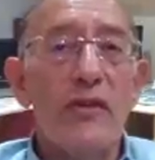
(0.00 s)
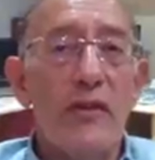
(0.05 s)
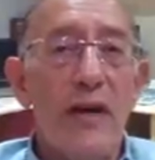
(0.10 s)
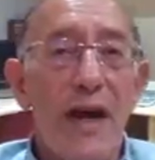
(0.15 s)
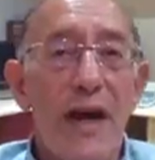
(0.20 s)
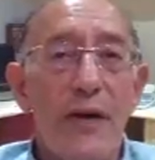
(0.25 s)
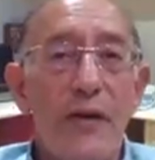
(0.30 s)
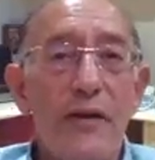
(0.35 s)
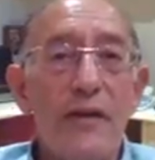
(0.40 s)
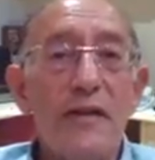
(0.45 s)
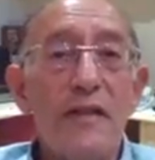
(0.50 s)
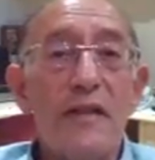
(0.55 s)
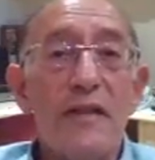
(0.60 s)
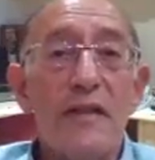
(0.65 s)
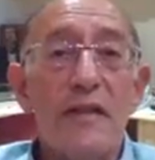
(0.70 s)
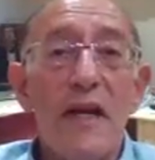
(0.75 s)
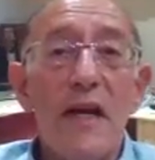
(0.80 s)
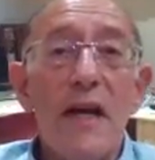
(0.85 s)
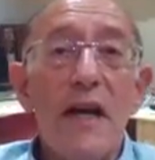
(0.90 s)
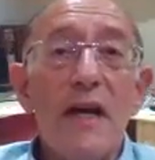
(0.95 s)

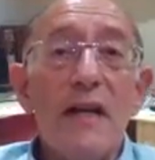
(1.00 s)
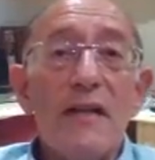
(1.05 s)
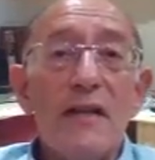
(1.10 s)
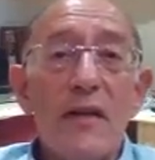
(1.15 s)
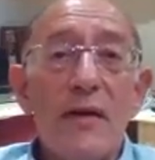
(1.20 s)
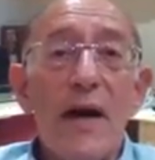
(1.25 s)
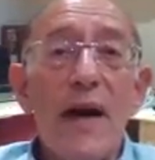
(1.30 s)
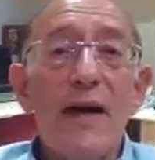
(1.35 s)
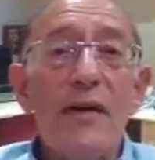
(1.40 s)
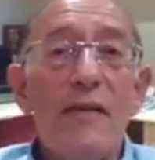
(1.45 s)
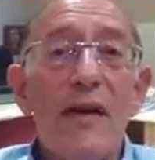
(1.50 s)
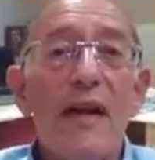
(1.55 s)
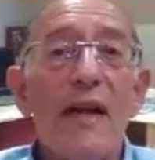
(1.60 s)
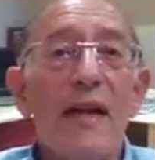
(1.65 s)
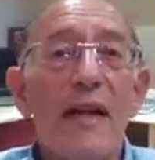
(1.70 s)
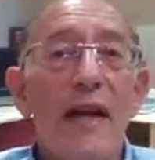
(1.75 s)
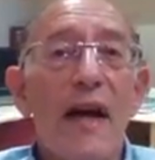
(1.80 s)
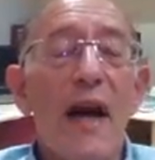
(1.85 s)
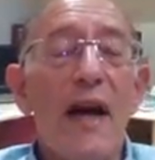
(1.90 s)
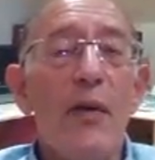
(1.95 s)
hours, so I
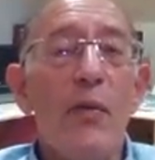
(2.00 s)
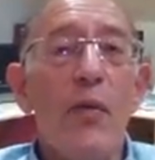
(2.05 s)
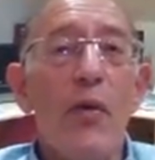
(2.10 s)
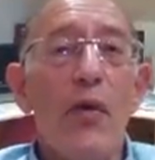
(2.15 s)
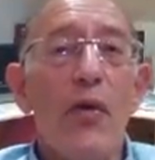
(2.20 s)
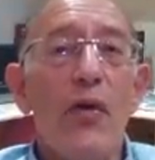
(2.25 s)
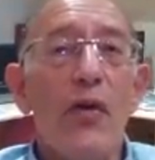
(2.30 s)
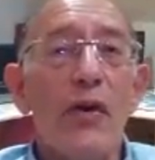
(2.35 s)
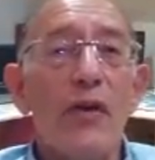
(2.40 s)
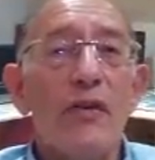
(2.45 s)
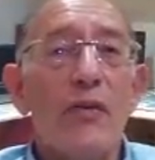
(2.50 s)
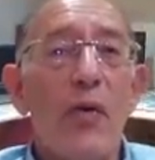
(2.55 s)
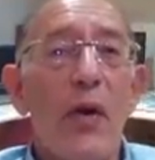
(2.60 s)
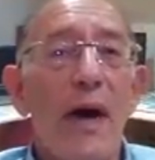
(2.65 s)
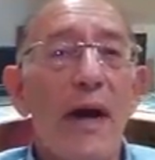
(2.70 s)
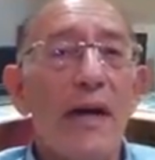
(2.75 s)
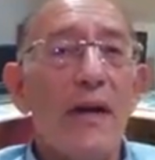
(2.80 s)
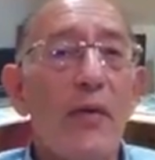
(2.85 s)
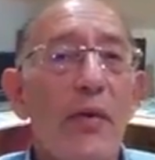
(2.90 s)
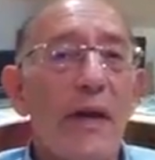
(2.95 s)
reckon I walked
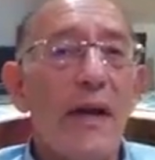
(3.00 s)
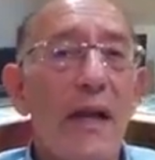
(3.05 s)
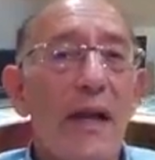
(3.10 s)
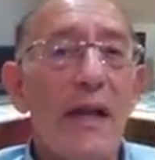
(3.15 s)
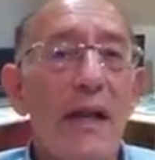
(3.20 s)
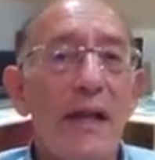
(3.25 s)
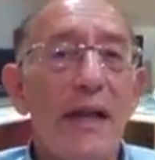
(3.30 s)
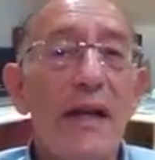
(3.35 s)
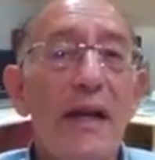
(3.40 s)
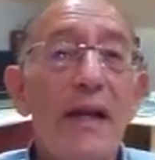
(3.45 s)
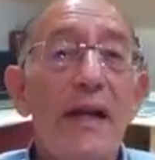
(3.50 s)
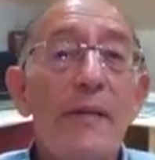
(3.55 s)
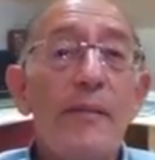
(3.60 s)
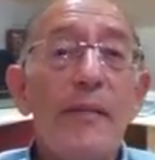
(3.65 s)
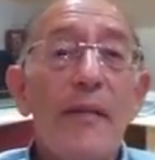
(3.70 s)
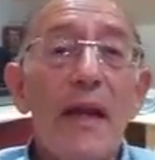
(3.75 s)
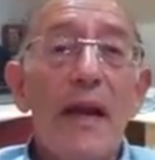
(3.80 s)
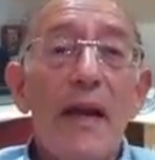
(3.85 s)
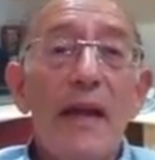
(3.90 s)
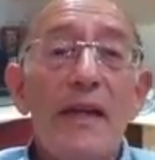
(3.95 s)
quite quickly.
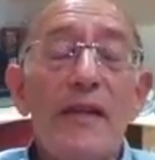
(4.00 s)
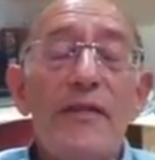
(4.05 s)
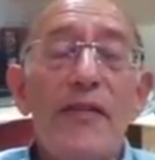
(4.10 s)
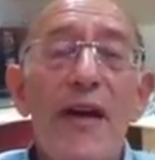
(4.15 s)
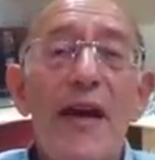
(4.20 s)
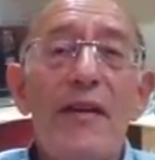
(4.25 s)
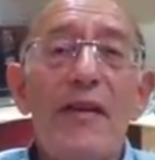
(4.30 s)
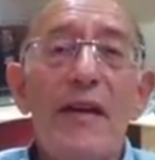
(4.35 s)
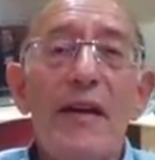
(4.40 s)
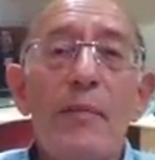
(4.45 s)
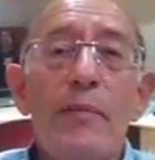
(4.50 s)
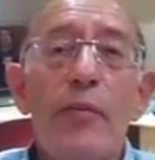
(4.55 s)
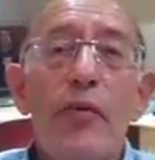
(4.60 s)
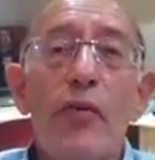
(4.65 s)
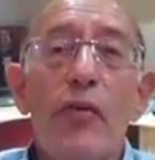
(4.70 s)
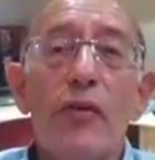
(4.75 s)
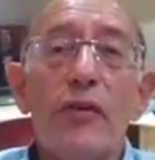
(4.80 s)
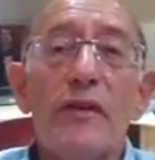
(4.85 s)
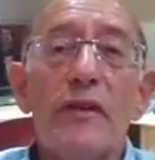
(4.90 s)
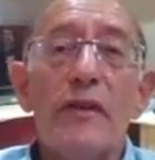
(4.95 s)
It's very
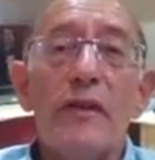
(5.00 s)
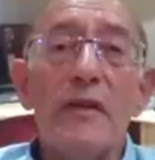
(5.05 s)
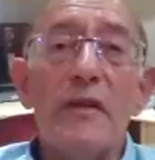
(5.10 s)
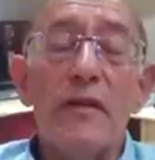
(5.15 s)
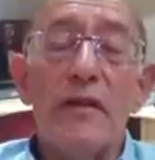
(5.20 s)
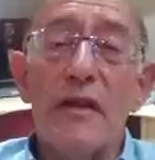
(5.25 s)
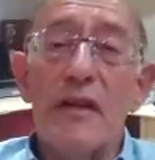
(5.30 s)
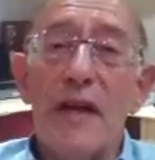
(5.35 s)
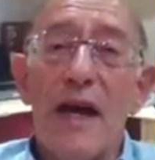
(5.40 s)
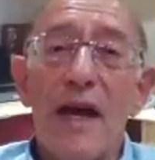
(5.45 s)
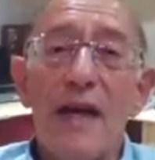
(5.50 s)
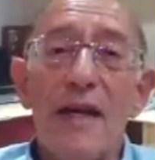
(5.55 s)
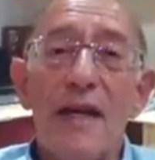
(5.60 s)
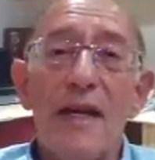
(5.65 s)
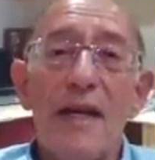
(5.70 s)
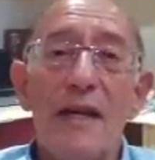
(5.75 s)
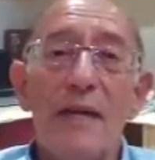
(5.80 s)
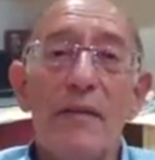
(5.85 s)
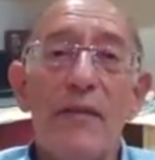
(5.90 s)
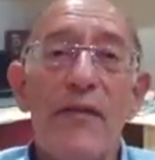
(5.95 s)
important that I
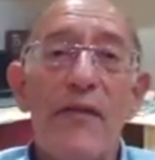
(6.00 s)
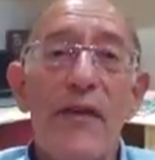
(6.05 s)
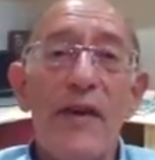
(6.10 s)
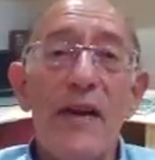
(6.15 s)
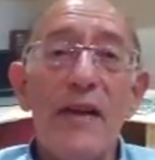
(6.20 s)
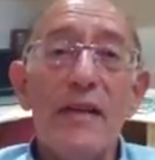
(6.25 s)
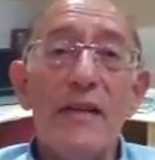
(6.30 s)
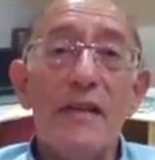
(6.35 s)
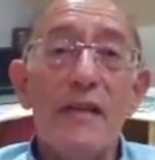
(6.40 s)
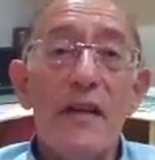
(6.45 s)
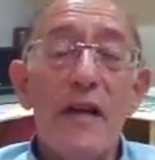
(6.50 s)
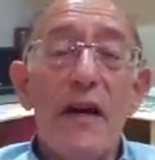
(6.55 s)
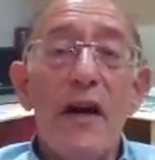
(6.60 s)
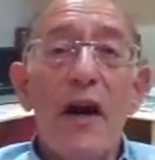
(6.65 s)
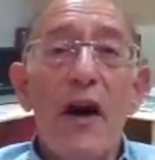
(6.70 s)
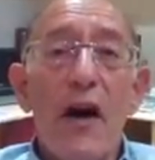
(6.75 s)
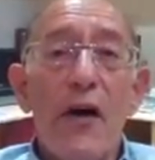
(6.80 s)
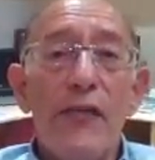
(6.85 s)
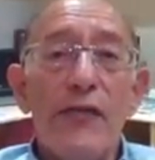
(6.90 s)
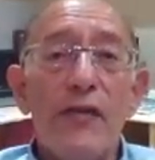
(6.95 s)
keep fit.
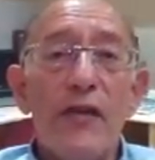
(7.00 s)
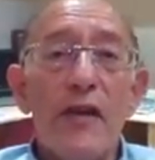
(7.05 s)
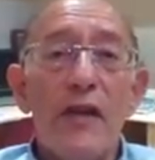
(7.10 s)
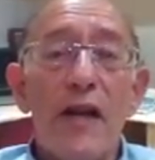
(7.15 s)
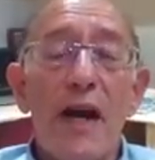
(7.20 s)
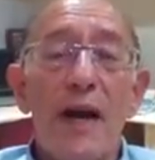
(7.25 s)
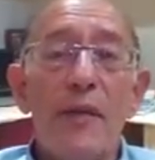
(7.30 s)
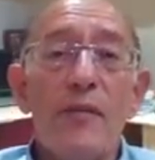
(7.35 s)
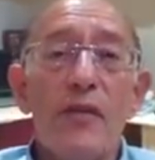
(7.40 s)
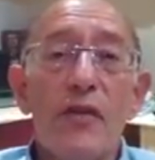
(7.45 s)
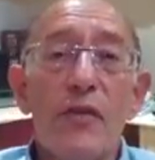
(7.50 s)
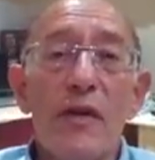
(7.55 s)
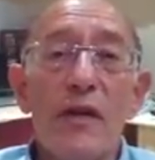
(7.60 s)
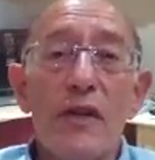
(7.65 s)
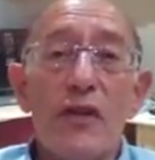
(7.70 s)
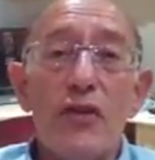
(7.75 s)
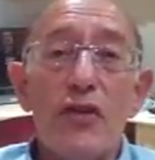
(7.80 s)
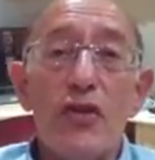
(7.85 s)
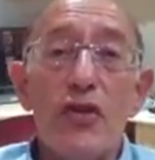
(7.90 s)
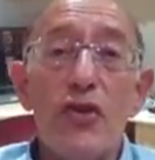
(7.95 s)
Often I'm
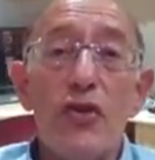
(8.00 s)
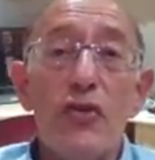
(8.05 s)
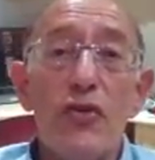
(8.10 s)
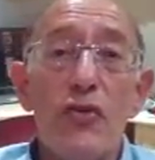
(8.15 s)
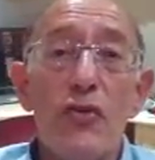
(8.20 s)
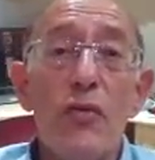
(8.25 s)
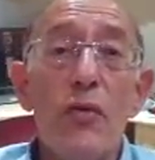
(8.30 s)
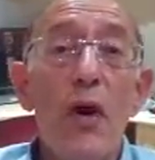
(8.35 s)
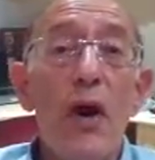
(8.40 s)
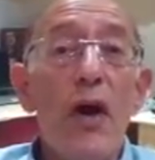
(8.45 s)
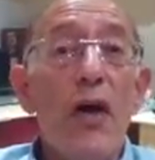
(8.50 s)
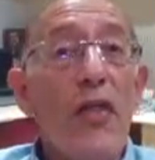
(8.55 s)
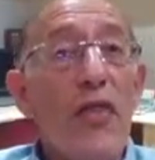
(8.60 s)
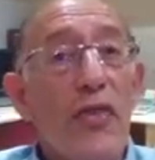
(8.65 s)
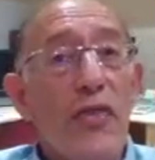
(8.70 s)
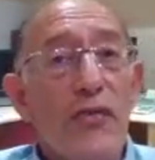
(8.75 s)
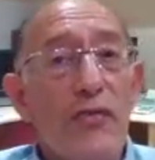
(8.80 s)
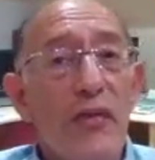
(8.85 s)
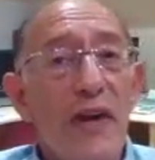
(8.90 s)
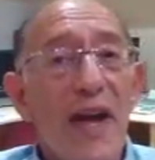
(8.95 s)
doing 2
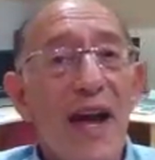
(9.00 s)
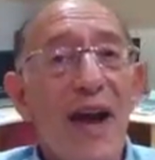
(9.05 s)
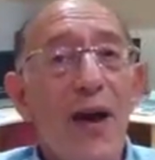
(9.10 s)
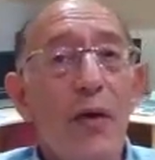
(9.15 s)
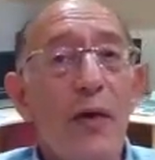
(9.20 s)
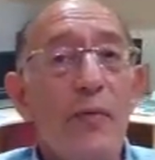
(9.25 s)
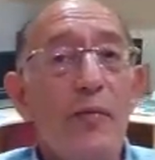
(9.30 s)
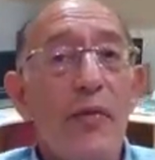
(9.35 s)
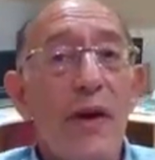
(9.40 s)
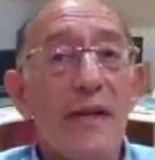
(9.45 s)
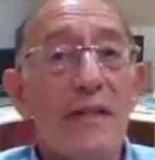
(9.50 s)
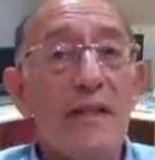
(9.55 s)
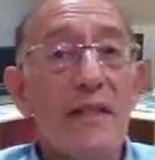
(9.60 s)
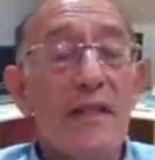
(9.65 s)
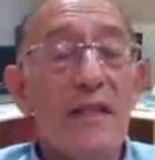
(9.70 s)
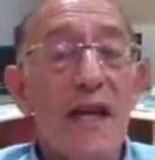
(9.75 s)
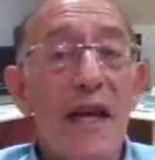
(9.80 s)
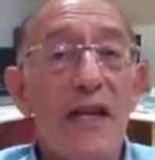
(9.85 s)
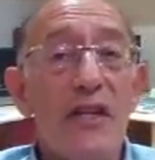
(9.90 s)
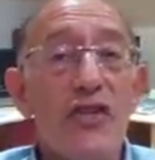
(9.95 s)
3-hour
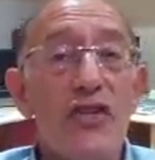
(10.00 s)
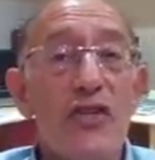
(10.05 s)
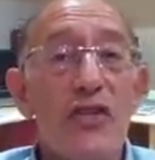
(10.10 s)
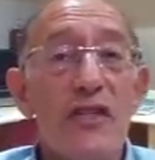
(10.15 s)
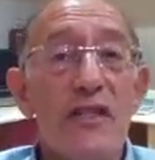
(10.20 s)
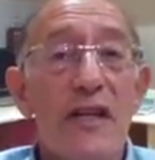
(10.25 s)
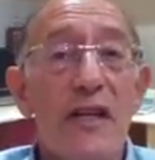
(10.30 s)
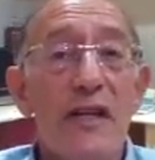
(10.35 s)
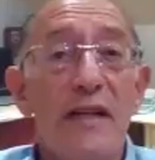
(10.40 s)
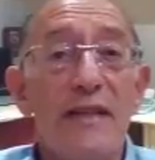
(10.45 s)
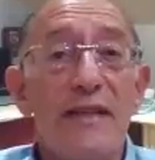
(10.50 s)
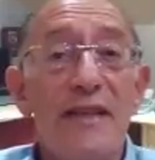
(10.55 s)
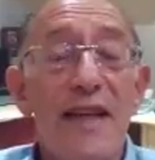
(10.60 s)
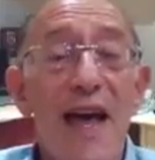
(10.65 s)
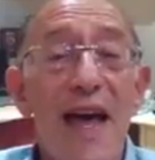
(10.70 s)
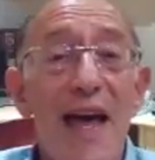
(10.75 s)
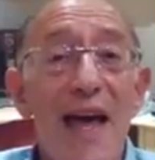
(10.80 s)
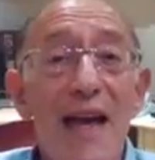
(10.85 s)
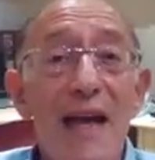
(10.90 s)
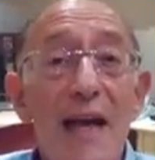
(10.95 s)
presentations in a
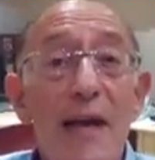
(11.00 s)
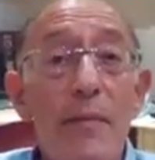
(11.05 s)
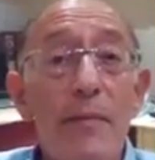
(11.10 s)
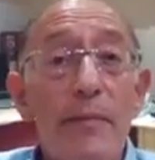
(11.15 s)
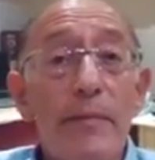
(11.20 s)
day,